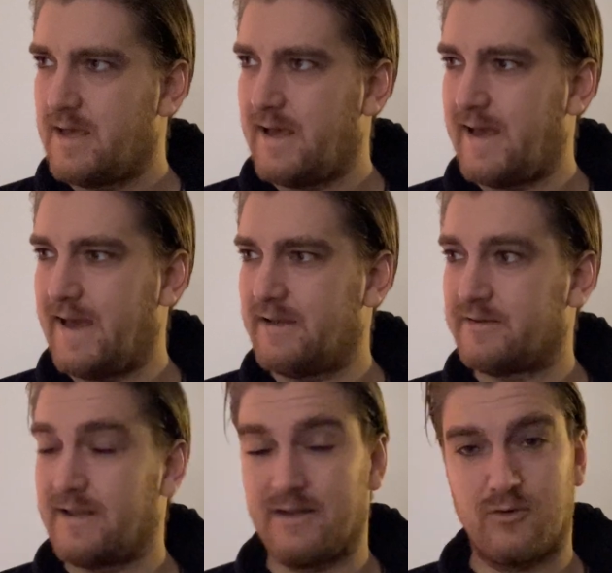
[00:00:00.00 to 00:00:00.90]
And
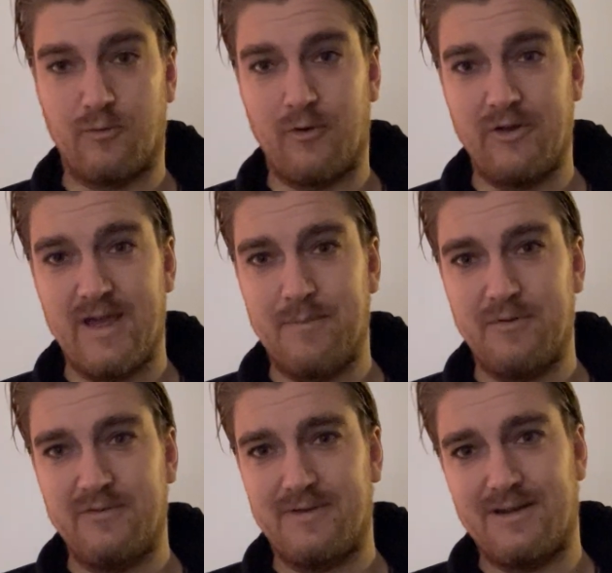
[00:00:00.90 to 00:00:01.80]
then Corona
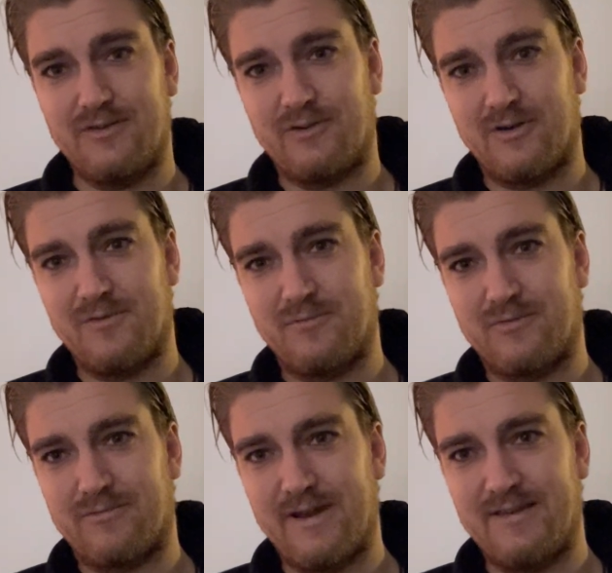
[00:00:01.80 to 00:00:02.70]
happened and I started
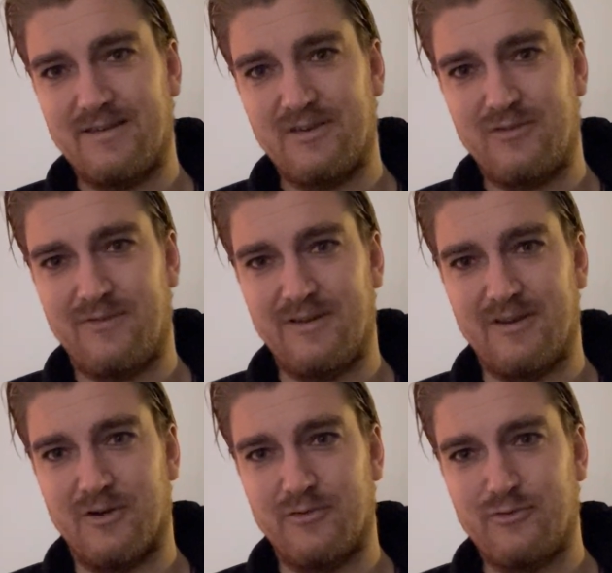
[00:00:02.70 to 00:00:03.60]
creating these
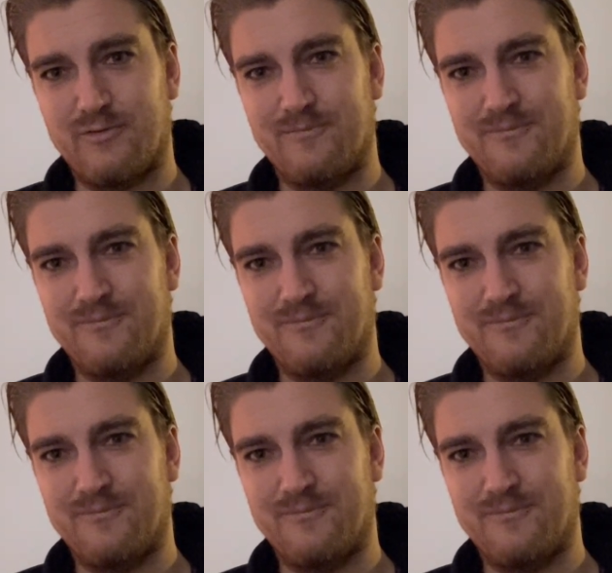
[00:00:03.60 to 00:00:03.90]
videos